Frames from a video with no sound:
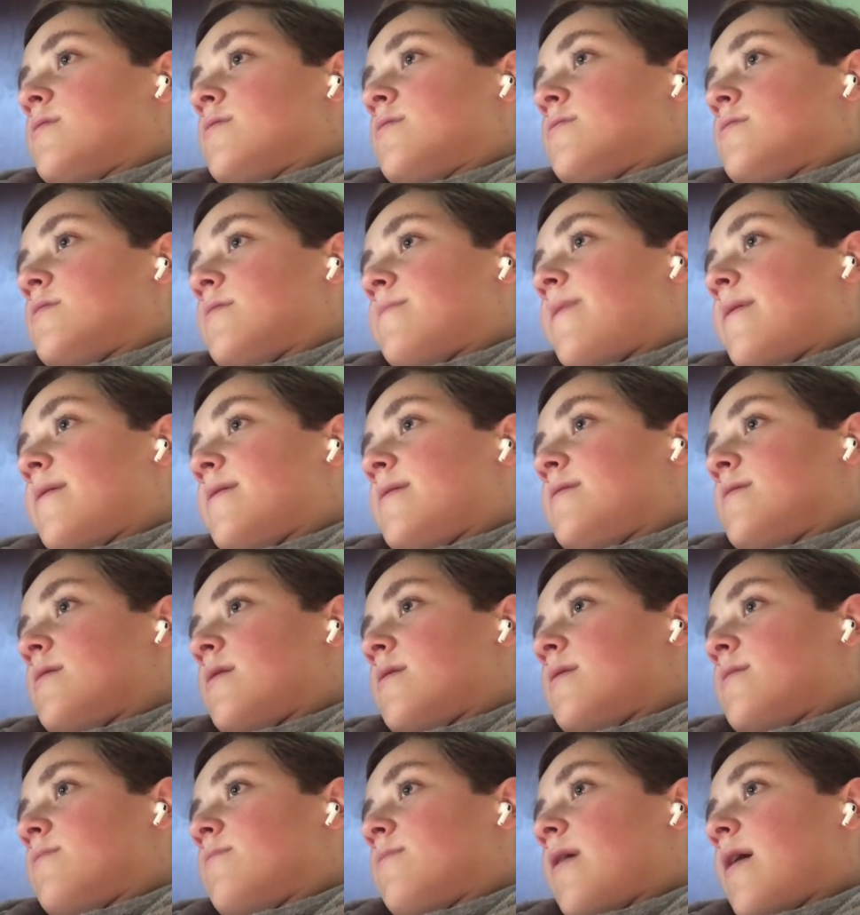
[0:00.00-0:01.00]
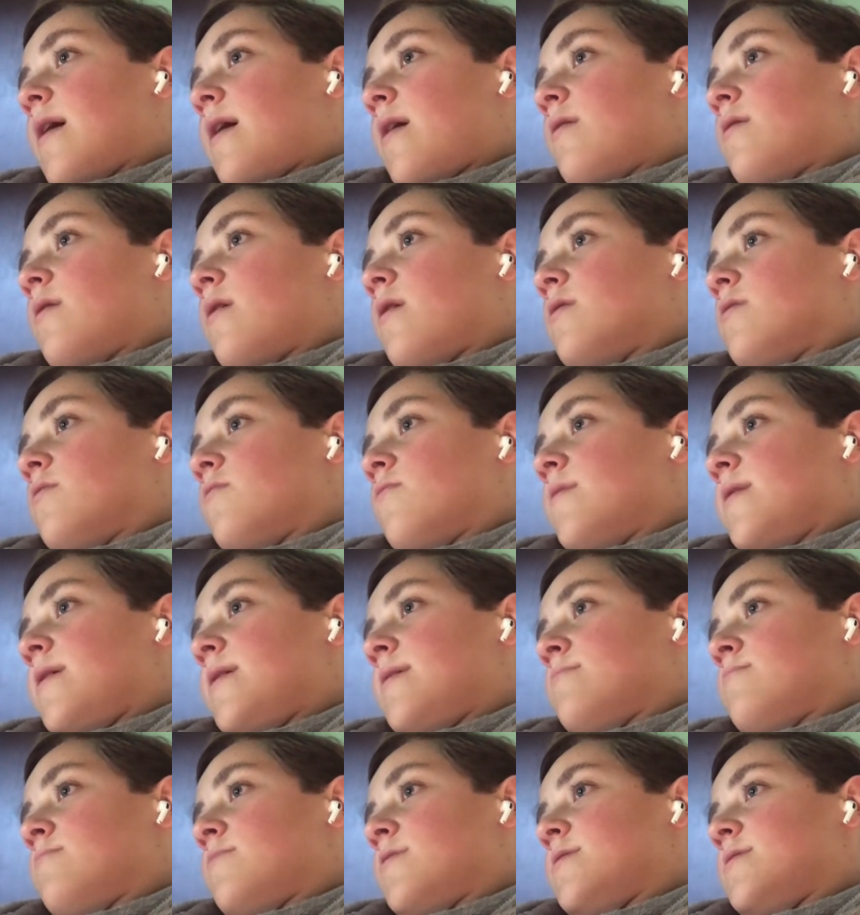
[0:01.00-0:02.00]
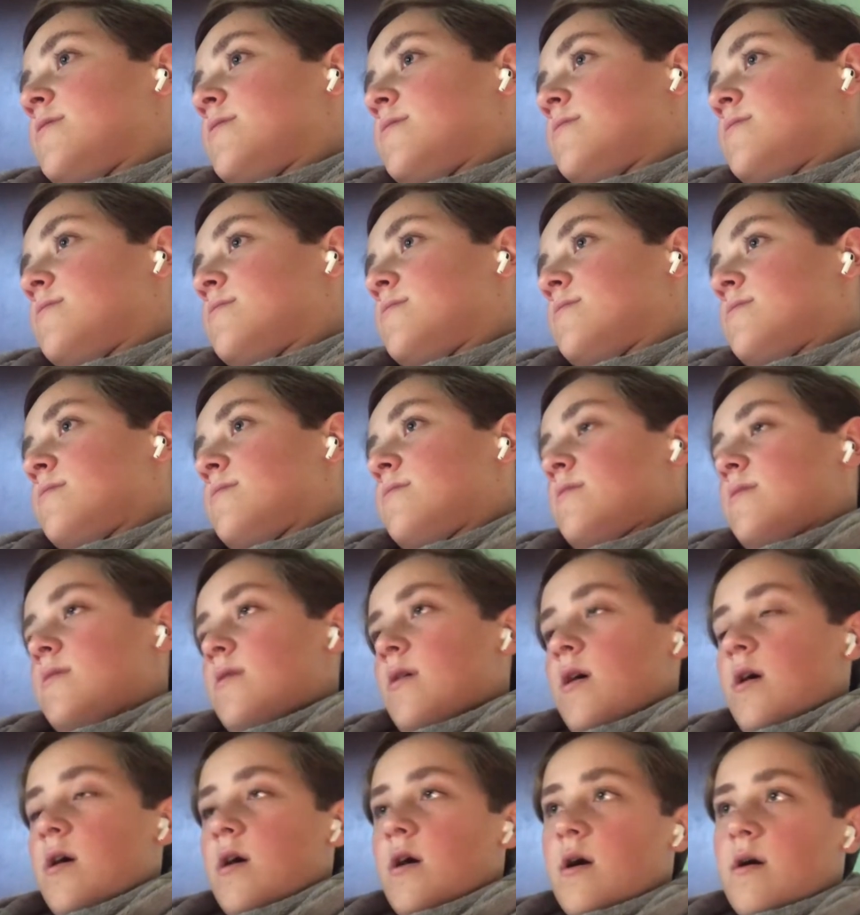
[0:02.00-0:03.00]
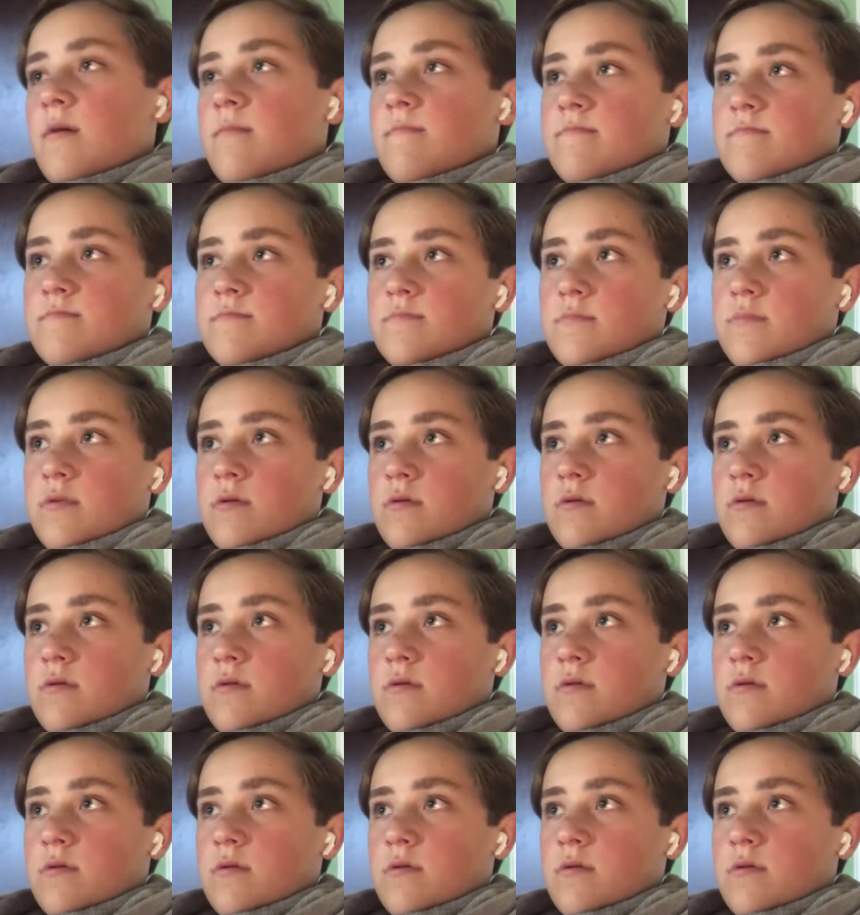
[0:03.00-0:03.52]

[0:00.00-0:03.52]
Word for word: depending on how Halloween went, um,